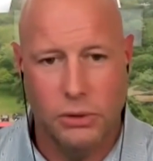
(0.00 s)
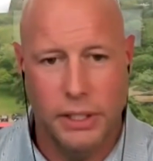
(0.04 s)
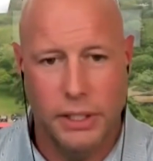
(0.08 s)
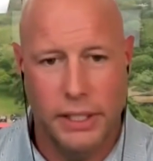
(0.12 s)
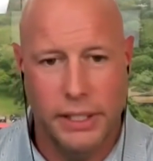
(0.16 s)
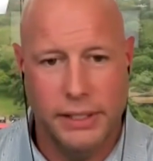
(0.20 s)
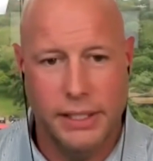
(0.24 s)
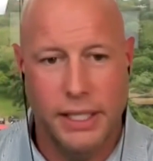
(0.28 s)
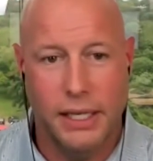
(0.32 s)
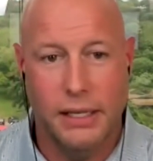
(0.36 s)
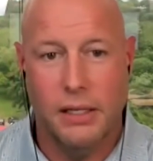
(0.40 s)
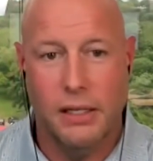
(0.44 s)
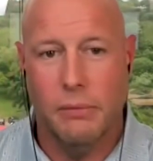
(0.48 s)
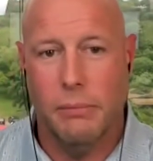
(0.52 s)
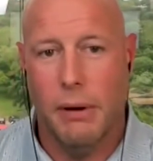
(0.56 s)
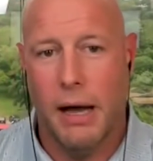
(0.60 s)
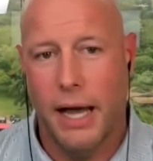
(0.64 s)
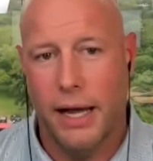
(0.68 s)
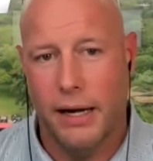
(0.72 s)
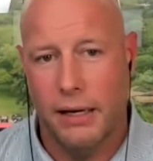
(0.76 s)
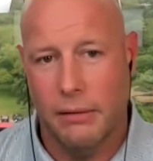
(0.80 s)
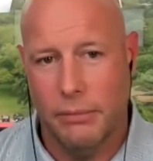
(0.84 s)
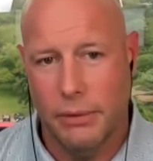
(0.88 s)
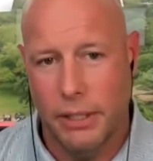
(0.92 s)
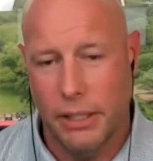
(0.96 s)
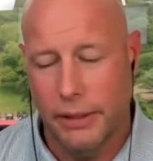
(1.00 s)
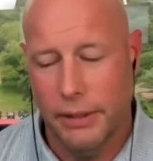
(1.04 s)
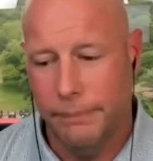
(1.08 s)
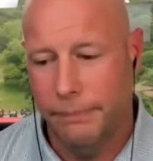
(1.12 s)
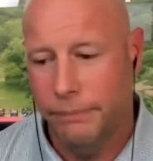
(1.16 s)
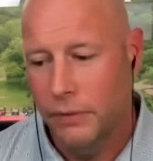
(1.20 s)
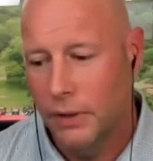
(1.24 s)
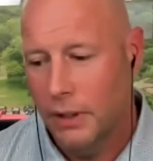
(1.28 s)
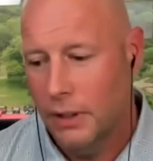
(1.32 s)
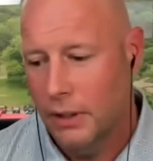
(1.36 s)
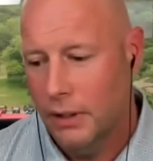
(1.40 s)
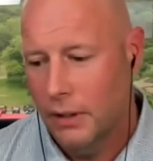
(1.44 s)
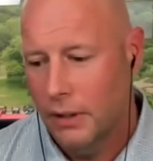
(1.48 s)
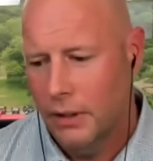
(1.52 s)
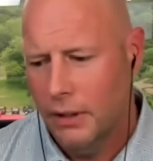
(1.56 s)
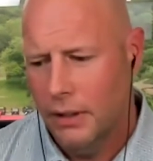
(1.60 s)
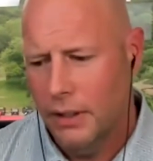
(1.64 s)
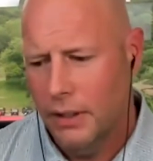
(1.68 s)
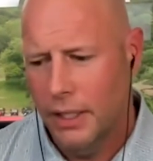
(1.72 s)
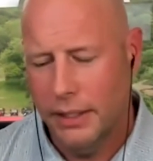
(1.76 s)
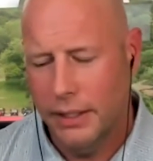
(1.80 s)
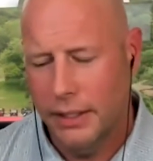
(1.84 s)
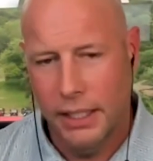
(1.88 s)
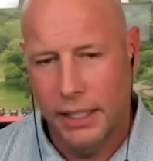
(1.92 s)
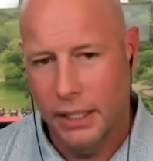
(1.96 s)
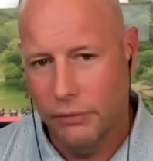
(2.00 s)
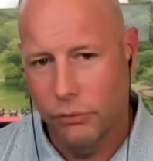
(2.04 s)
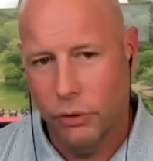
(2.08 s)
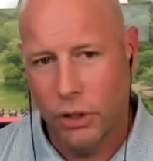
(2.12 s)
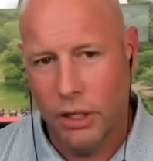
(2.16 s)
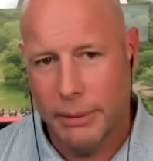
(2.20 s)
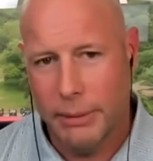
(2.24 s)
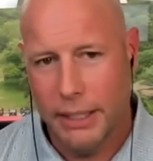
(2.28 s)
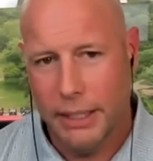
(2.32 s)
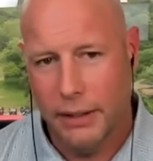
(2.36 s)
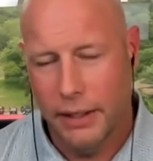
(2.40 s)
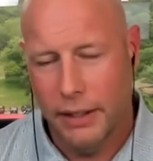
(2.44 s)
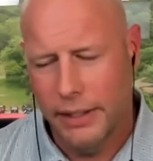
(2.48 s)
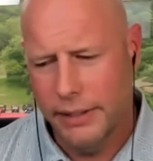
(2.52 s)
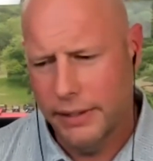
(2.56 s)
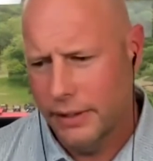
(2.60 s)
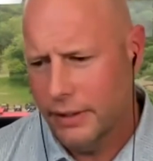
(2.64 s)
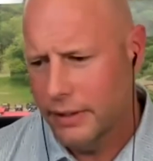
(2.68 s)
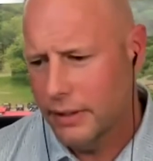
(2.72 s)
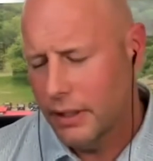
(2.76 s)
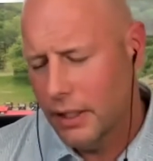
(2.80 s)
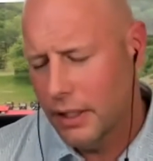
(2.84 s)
he said goodbye to me at the end of one of my lessons.